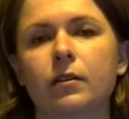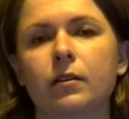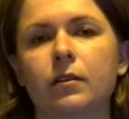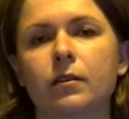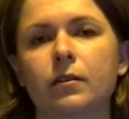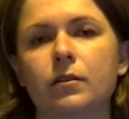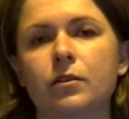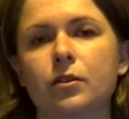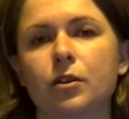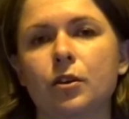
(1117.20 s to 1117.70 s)

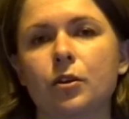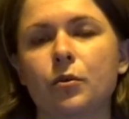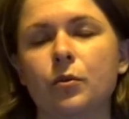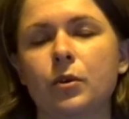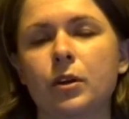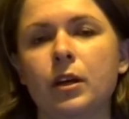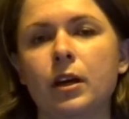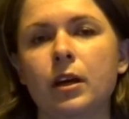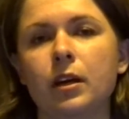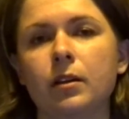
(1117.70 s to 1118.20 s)
So he
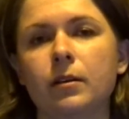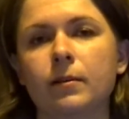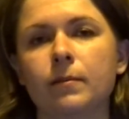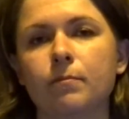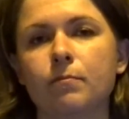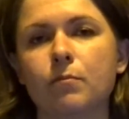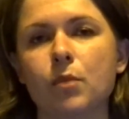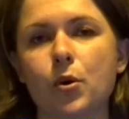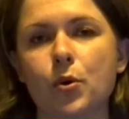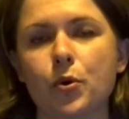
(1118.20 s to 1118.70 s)
had
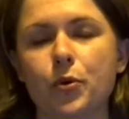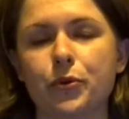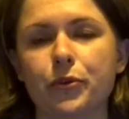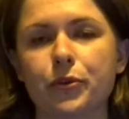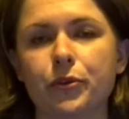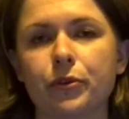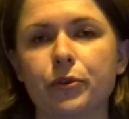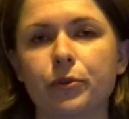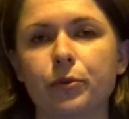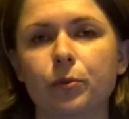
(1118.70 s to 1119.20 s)
both
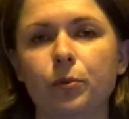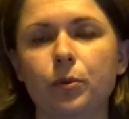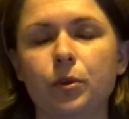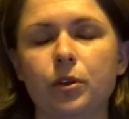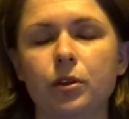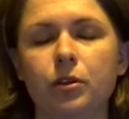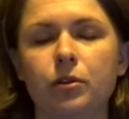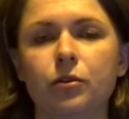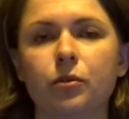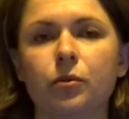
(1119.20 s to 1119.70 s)
wooden
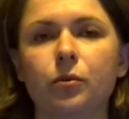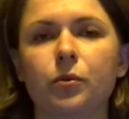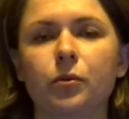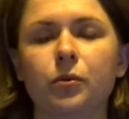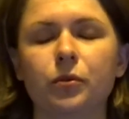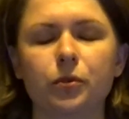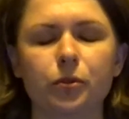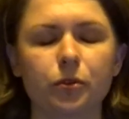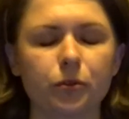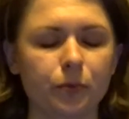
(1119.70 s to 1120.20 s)

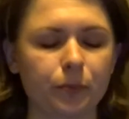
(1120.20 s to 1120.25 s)
tools.